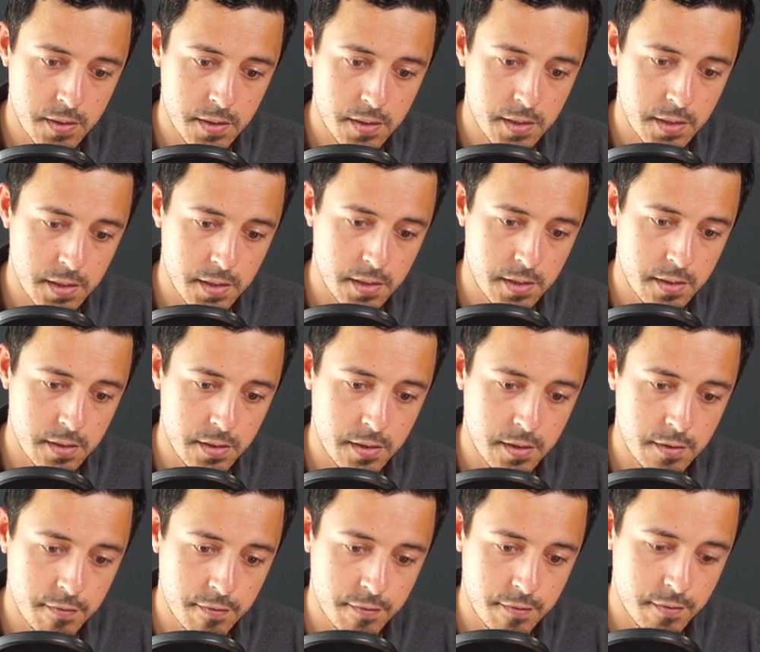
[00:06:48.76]
And
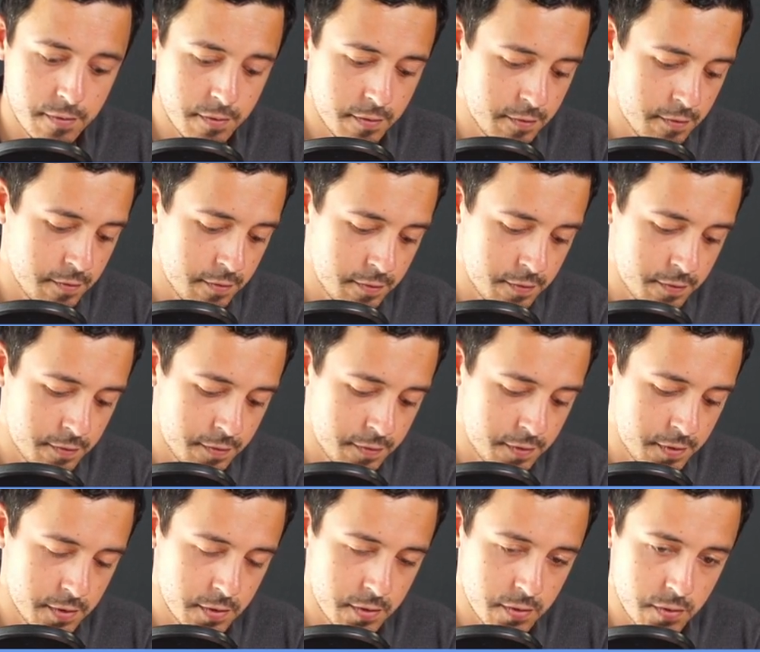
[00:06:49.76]
if
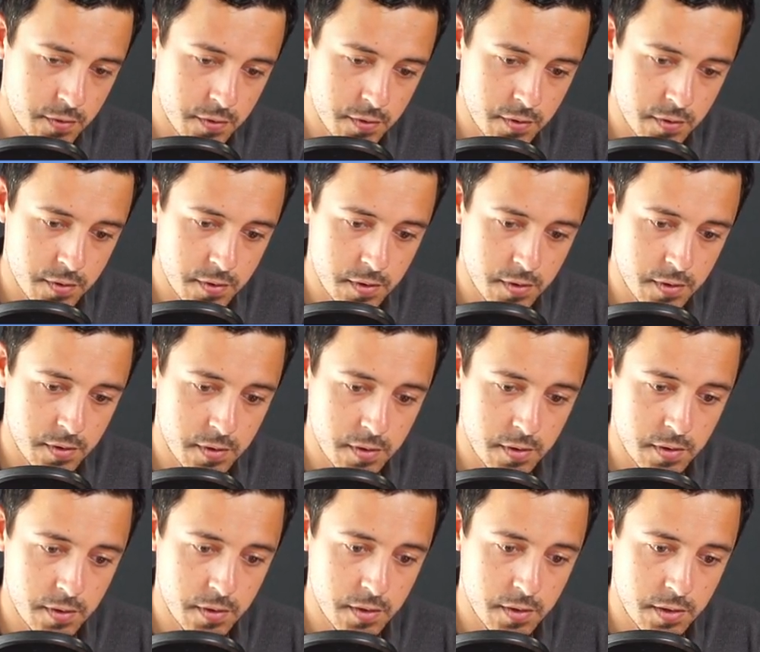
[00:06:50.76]
fields are
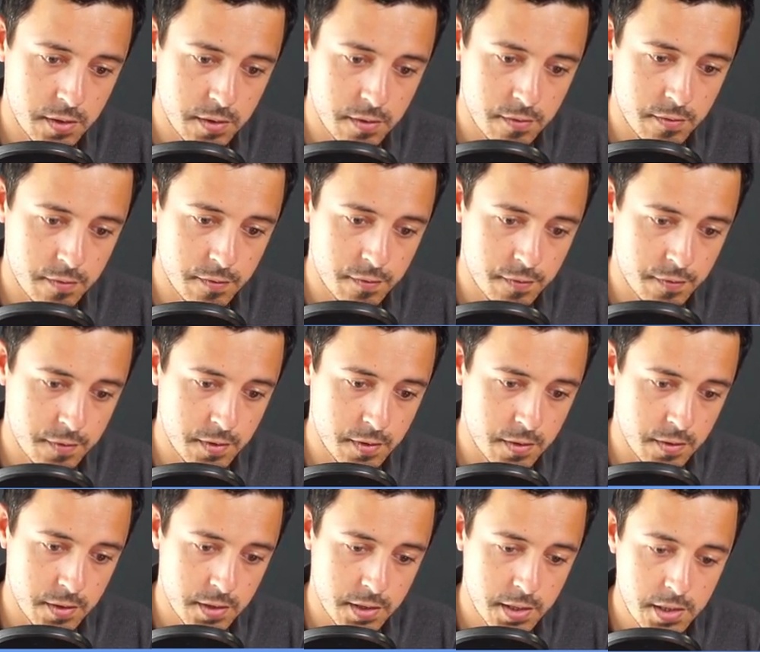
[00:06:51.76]
not filled
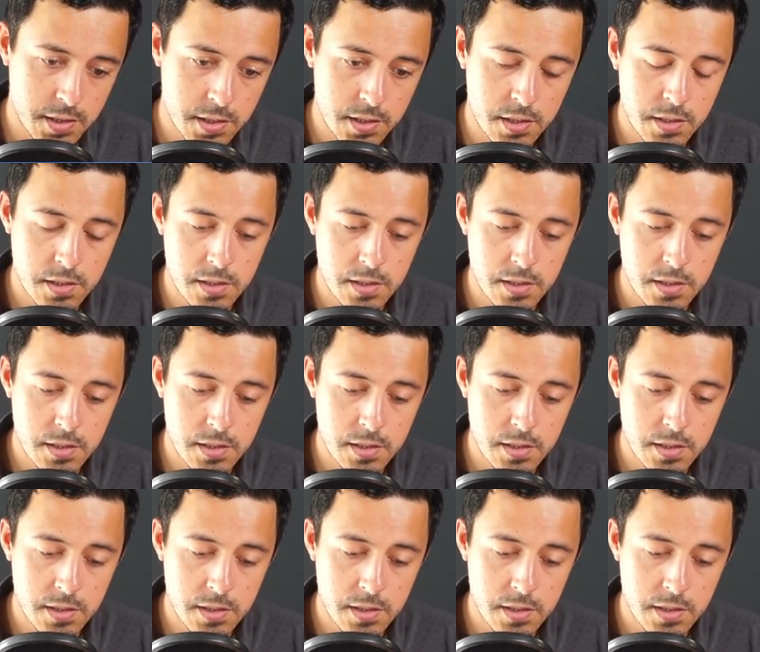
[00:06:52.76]
in,